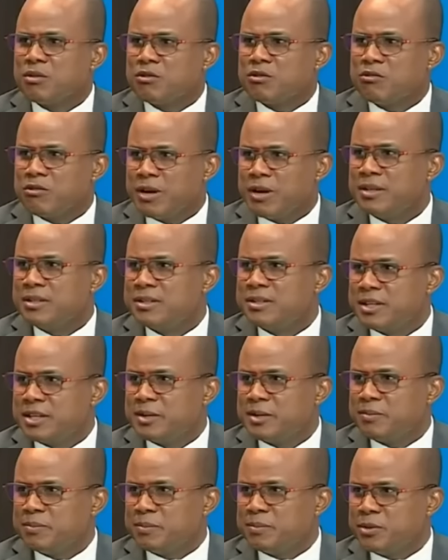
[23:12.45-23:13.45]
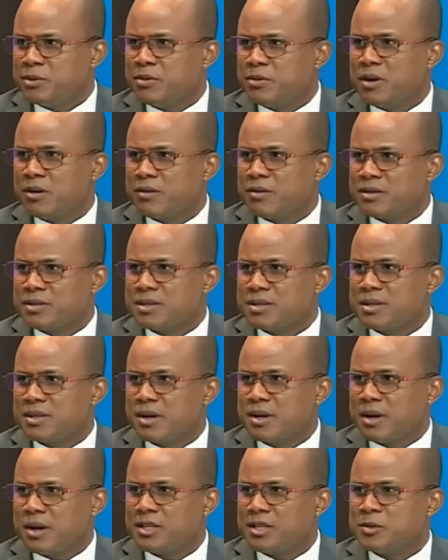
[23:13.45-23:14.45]
red tape
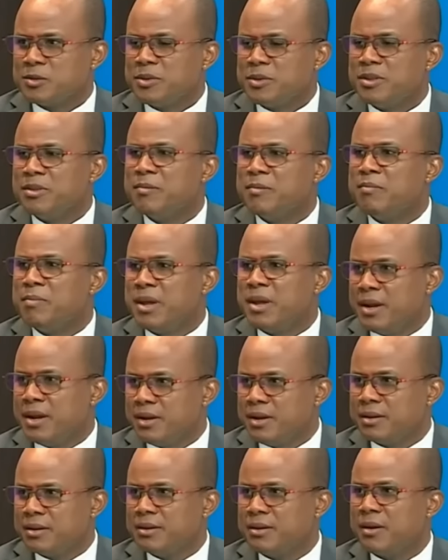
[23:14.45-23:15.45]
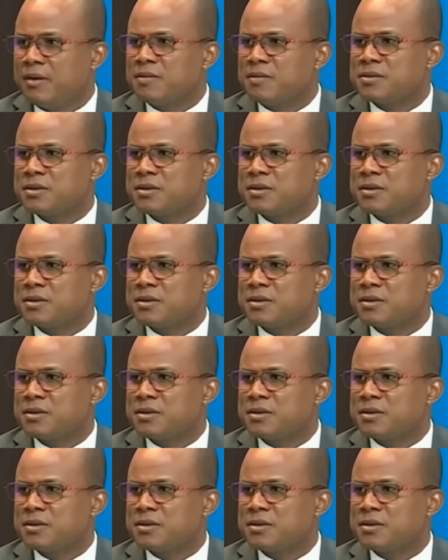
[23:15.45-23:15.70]
bureaucracy has been the bane of